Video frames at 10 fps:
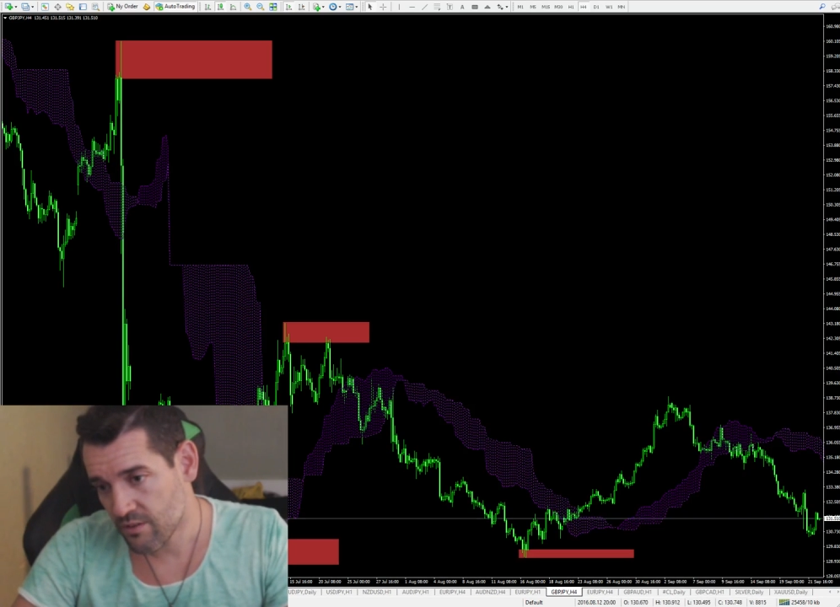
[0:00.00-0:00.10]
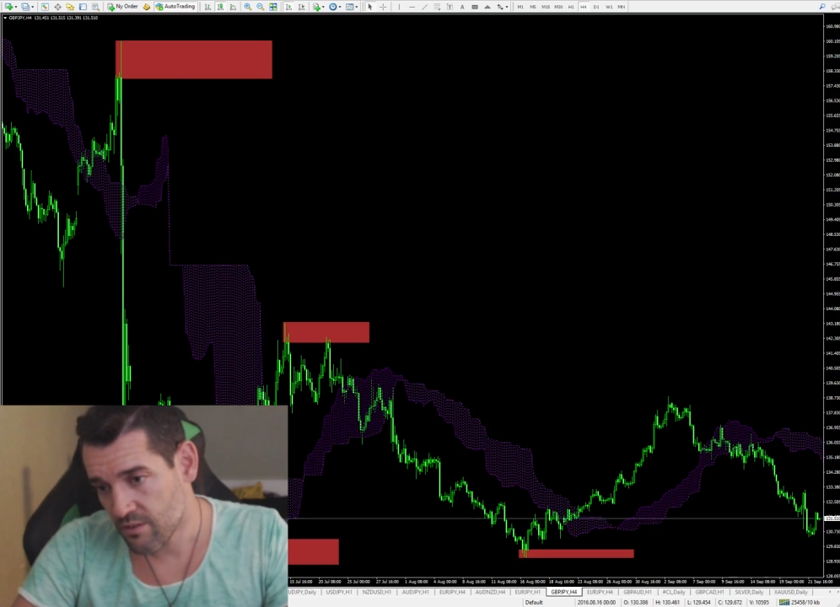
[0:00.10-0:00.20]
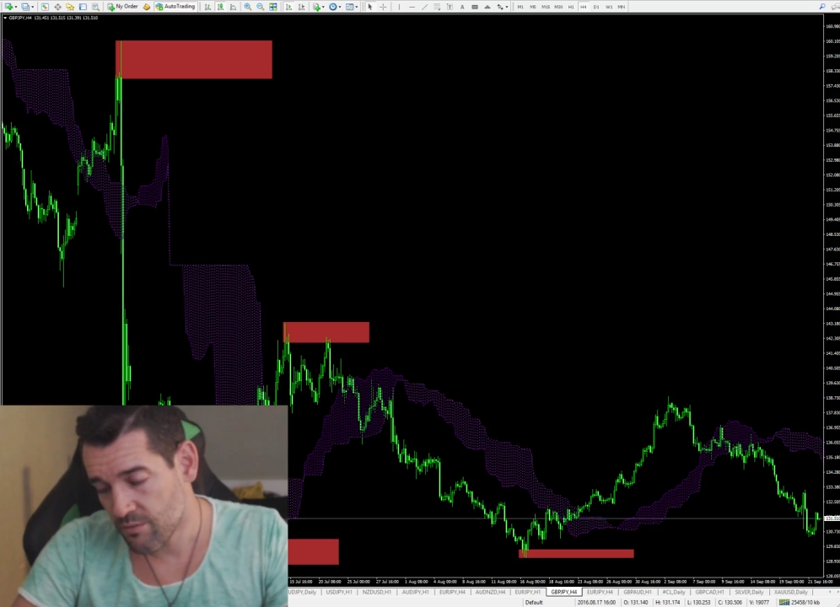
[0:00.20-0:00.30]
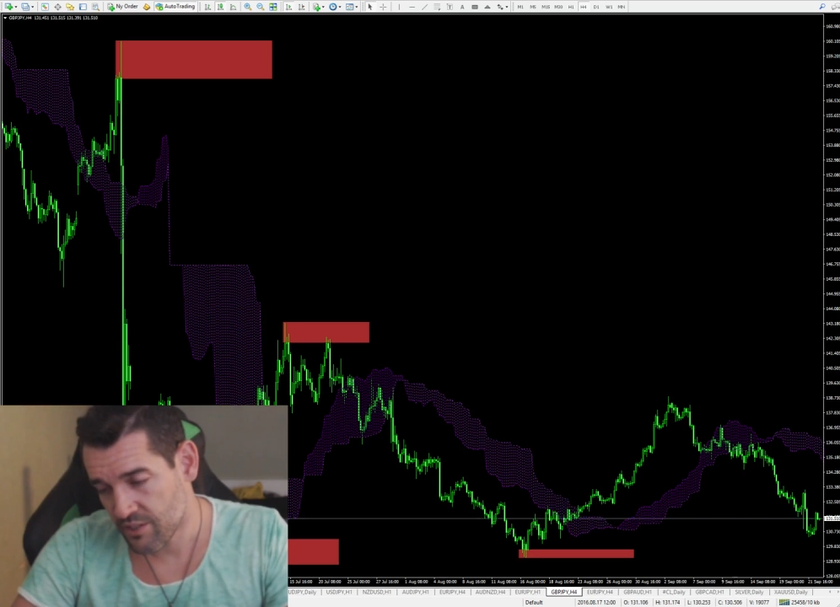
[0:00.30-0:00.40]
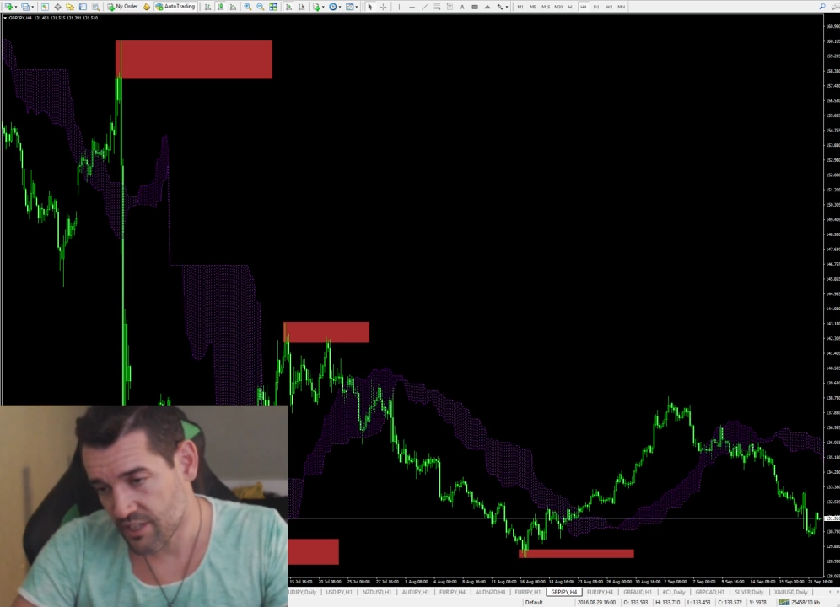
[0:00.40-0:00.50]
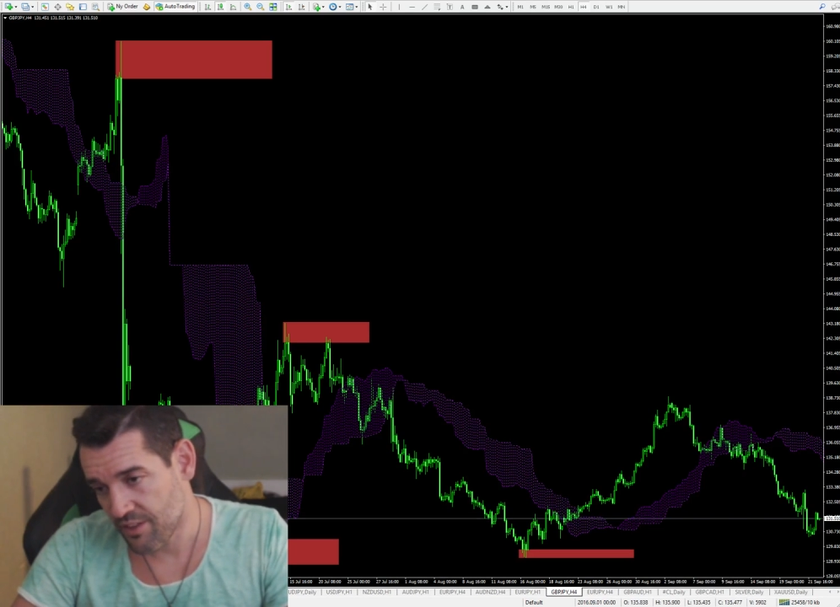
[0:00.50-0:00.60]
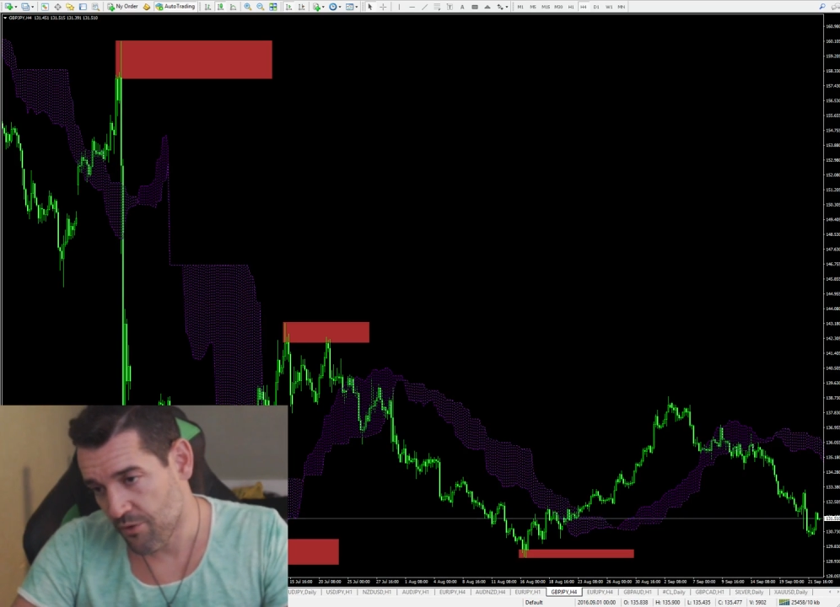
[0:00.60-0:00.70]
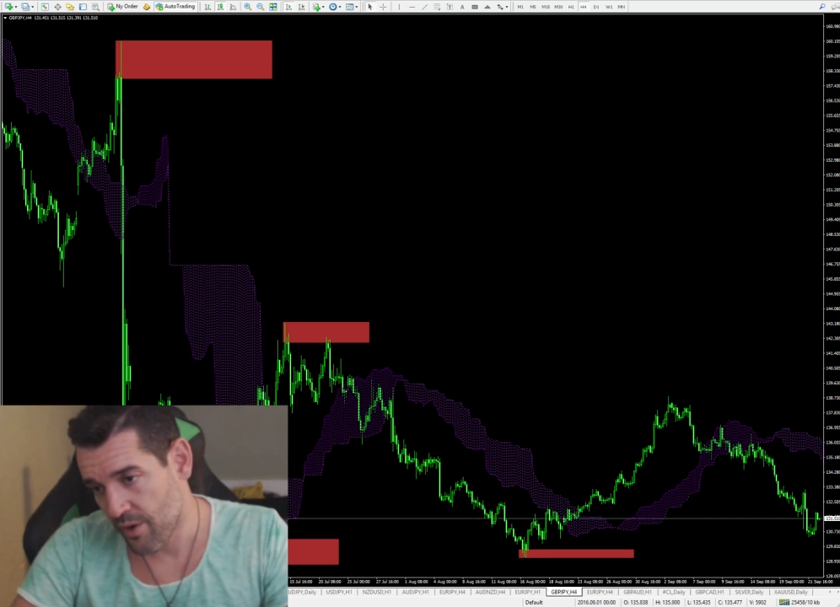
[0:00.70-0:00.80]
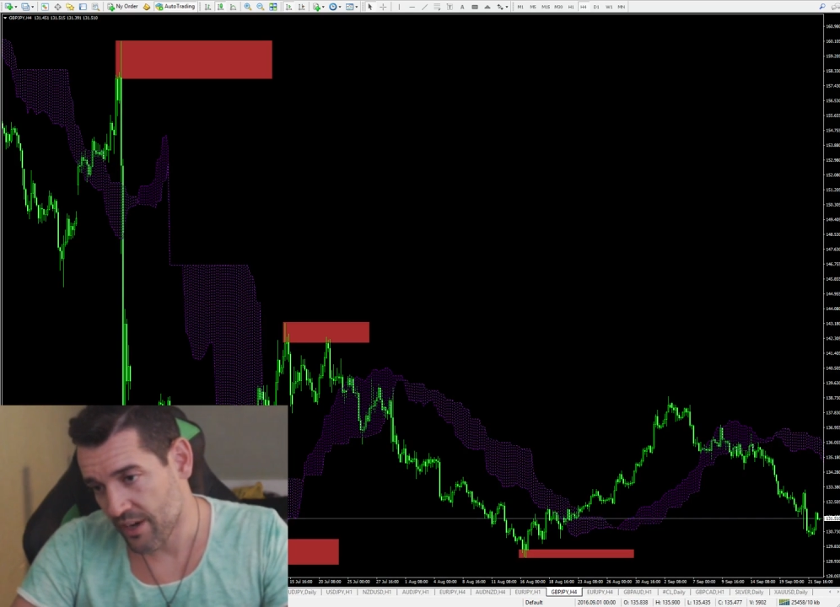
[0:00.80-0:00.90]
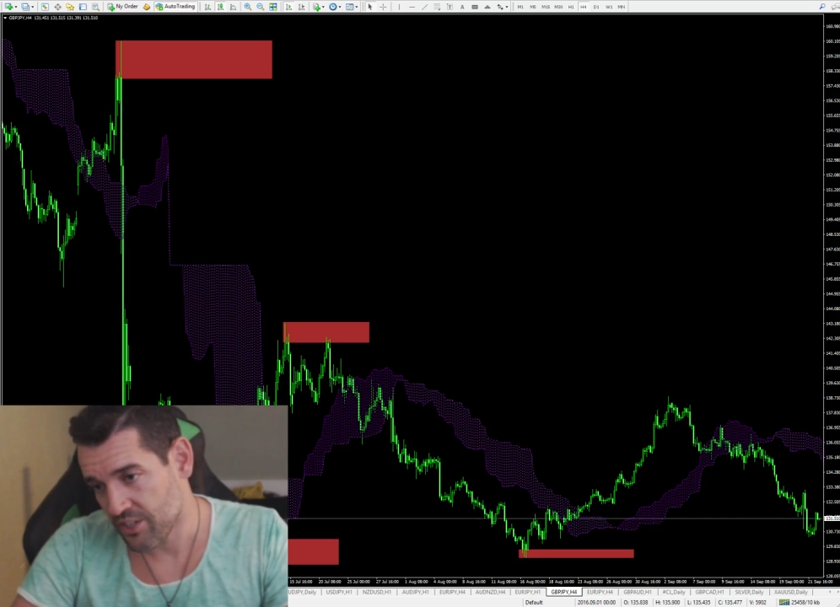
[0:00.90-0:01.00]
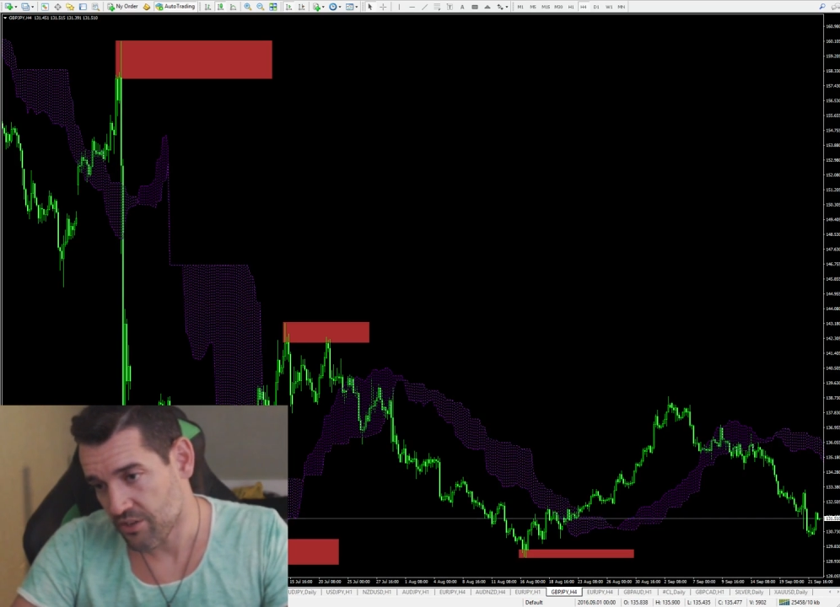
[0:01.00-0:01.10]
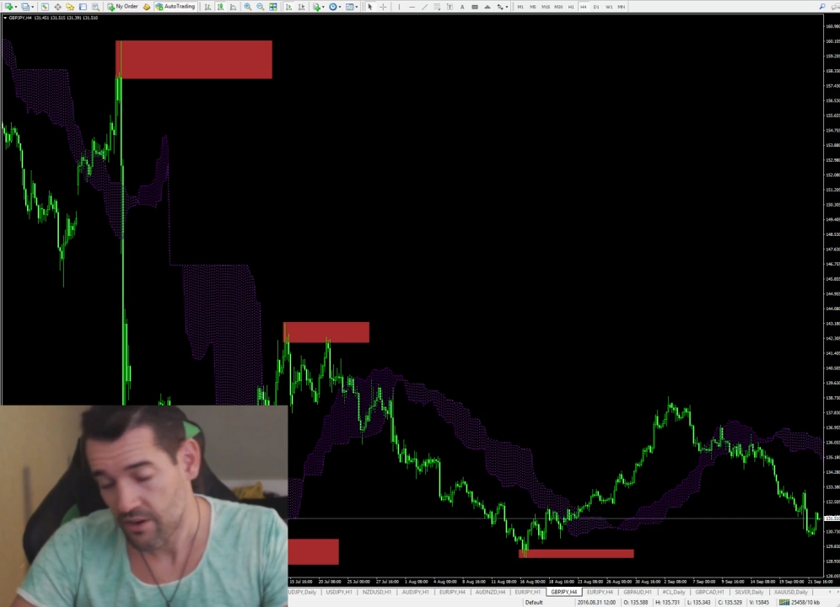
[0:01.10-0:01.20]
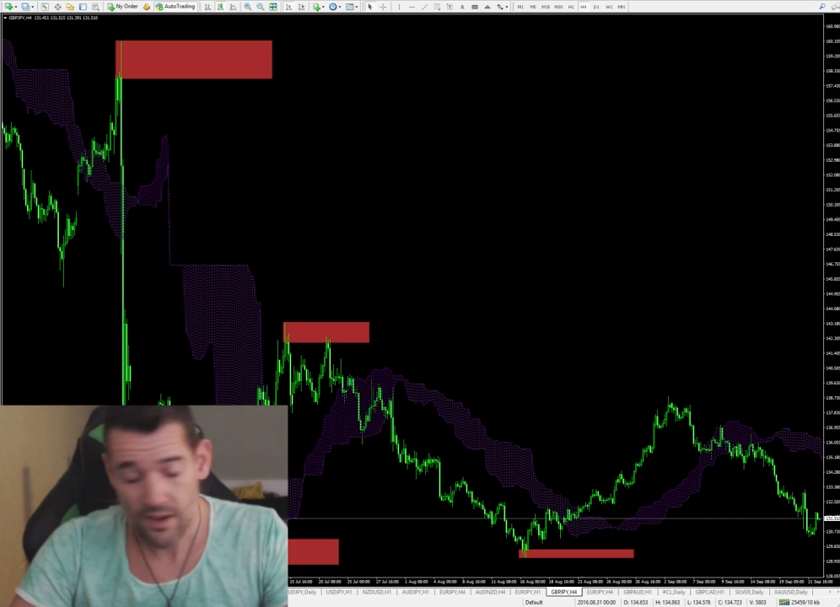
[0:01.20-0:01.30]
we see the reaction.